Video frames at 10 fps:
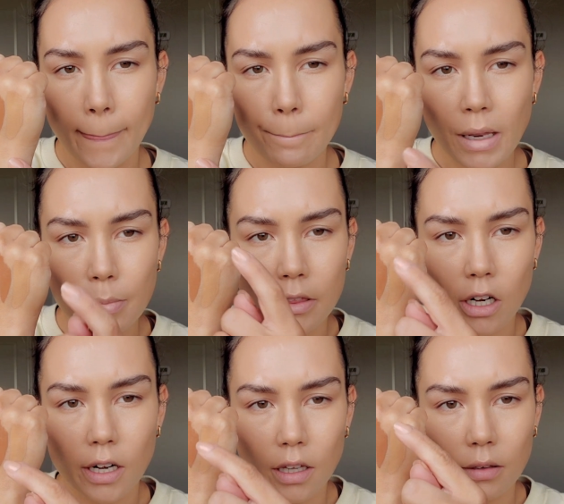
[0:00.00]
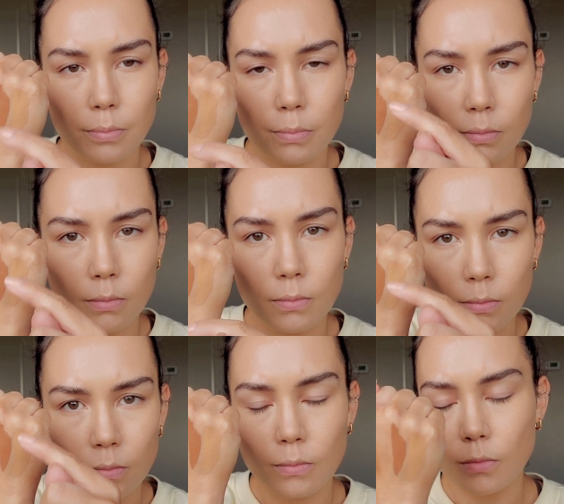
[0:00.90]
maybe they're going to
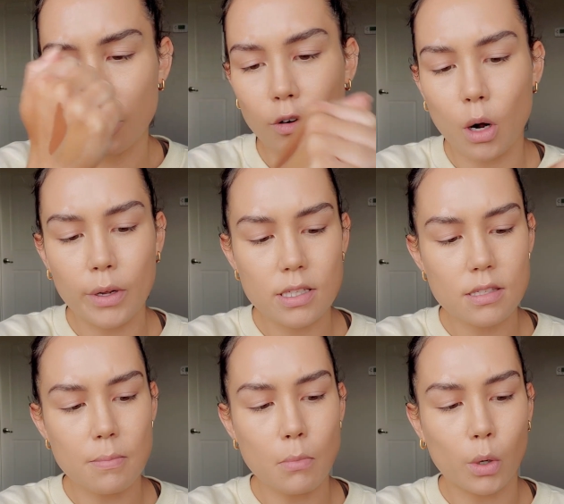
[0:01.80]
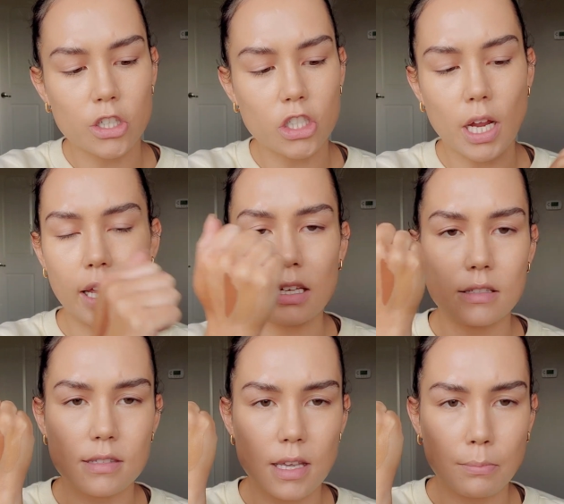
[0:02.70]
throw in some more
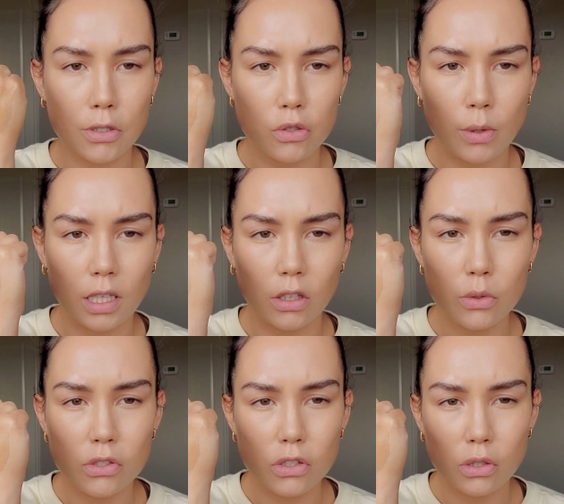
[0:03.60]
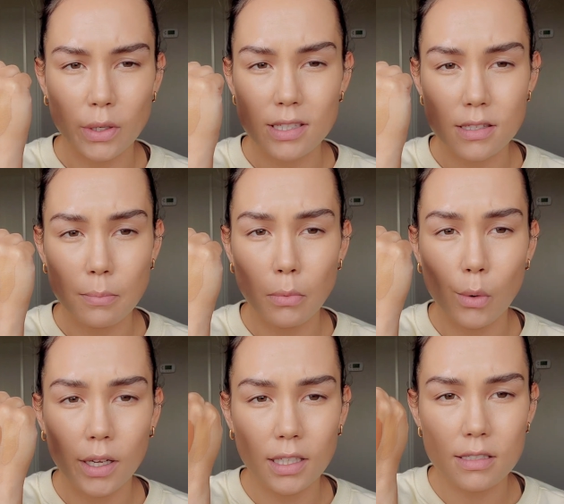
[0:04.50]
shades in between those two at some
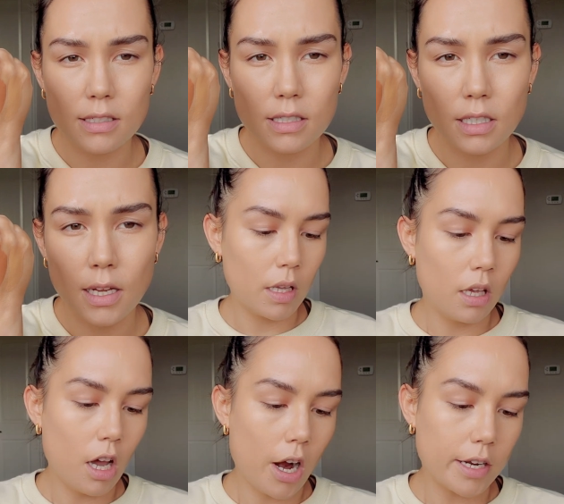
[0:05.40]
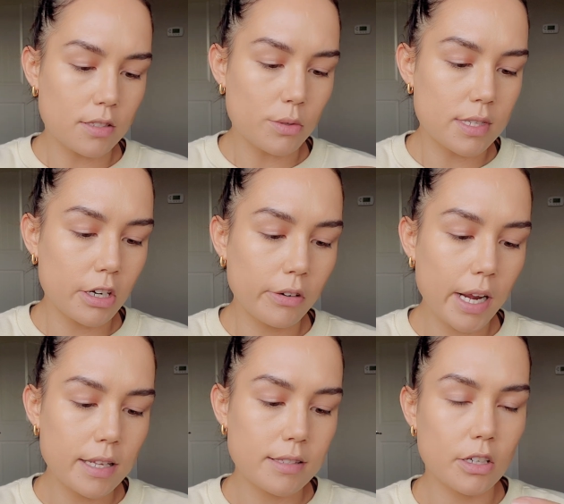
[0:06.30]
point. All right, so
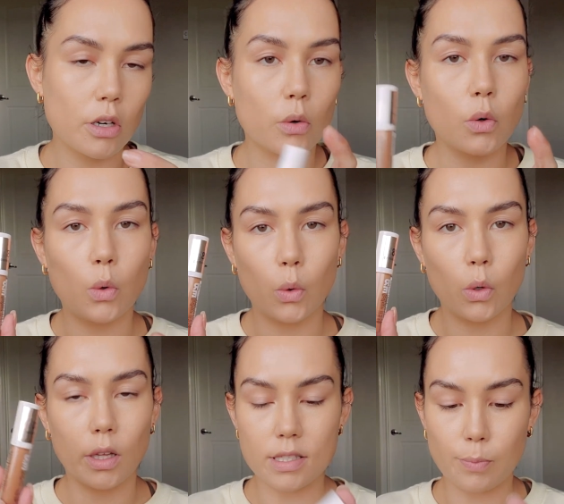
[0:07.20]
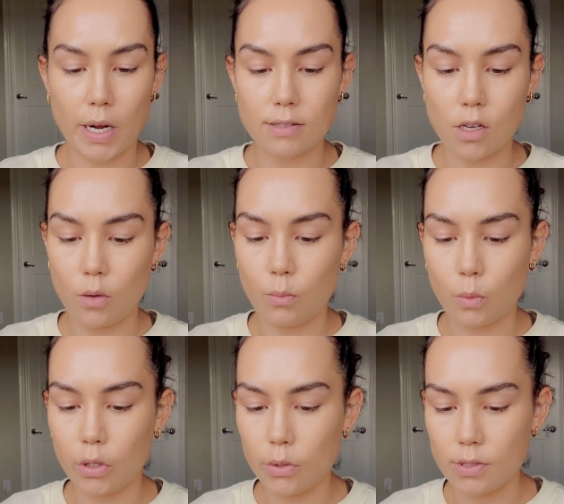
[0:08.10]
090 Cool Espresso.
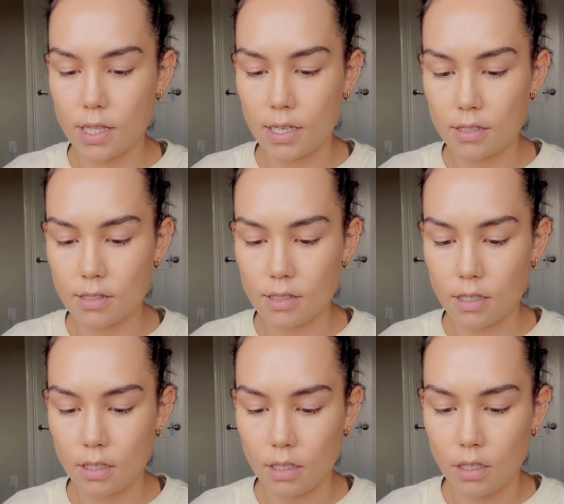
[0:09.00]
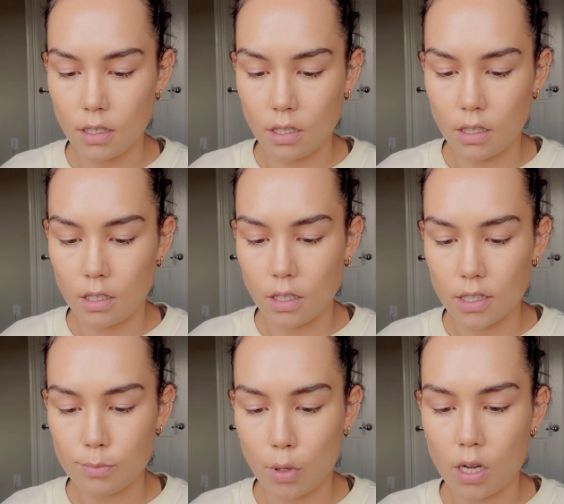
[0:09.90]
We'll use this
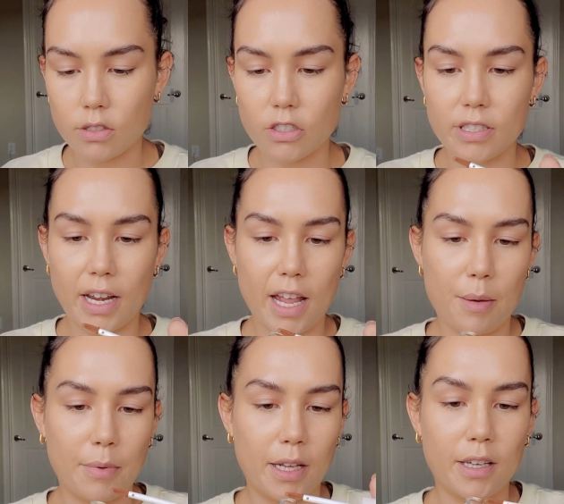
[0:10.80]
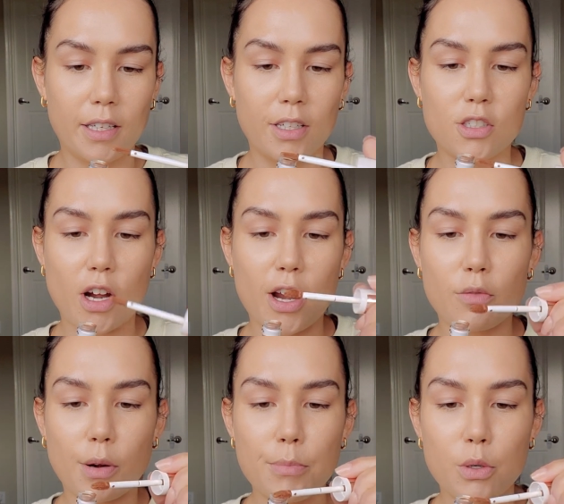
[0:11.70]
as bronzer today. I'm gonna try
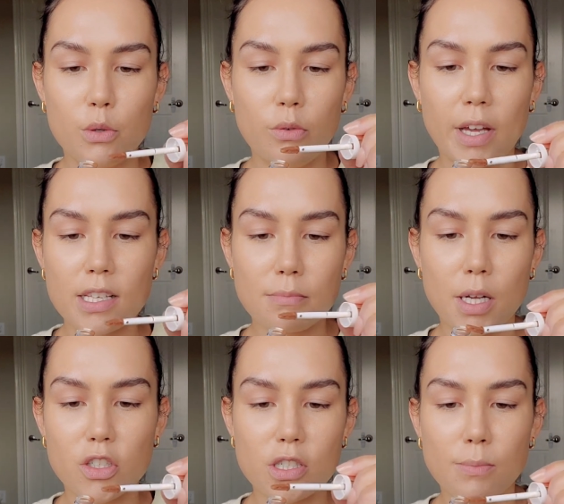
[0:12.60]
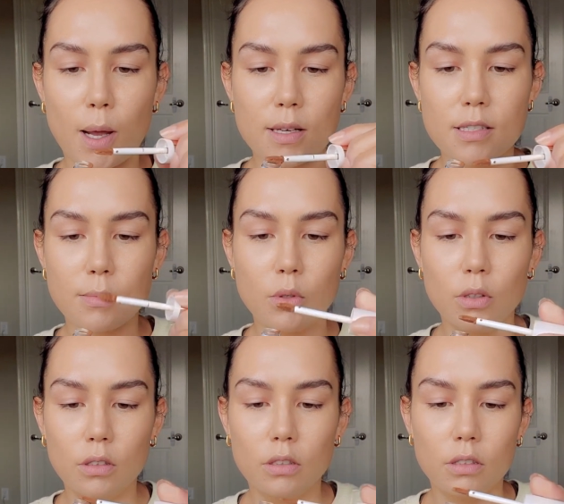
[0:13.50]
and remove as much as
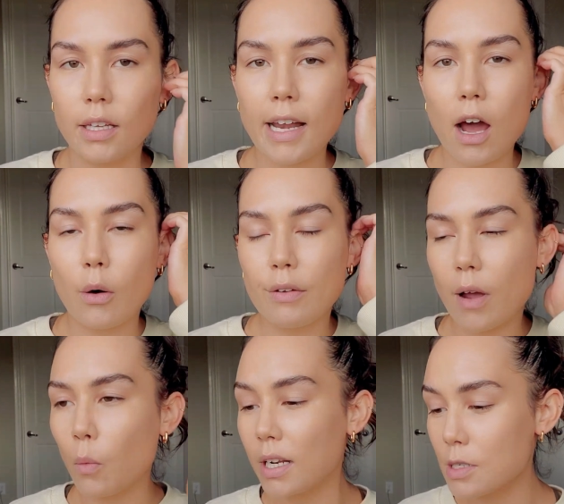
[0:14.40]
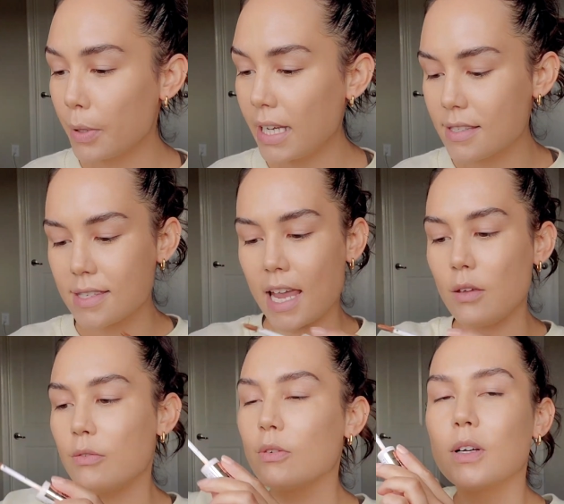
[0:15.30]
possible. Now, if I wanted to play it
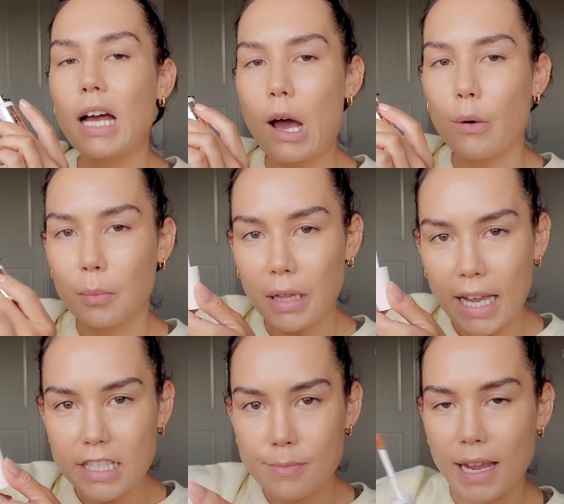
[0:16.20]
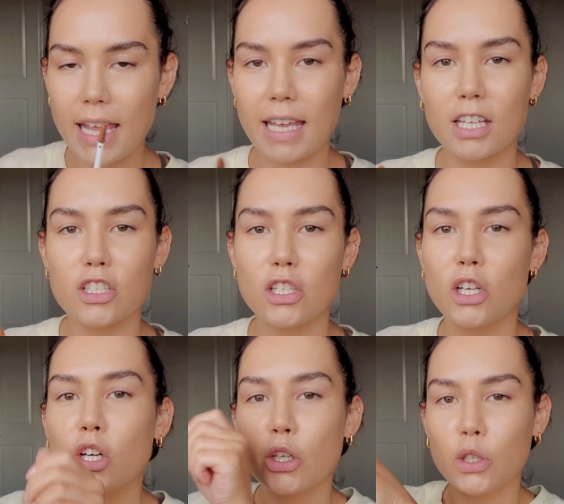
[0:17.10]
safe, I would apply it to my hand,
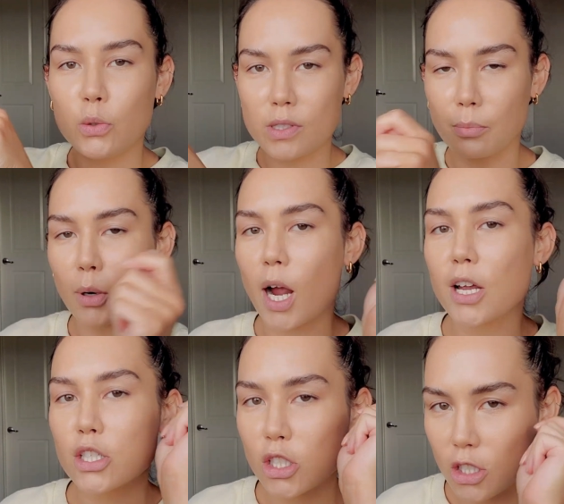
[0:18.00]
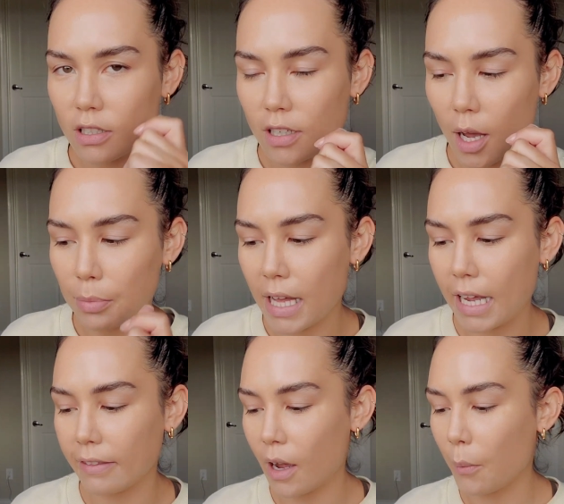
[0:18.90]
use a brush, apply
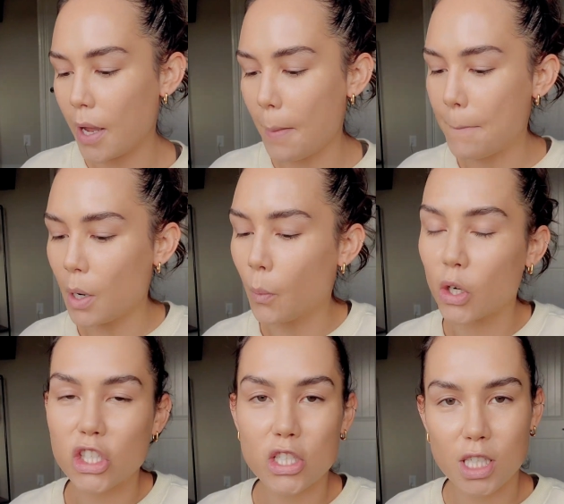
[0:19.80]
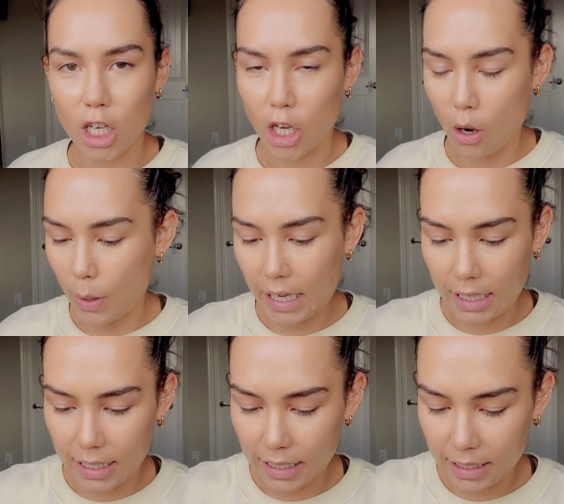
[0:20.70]
it that way, but we're just gonna go in.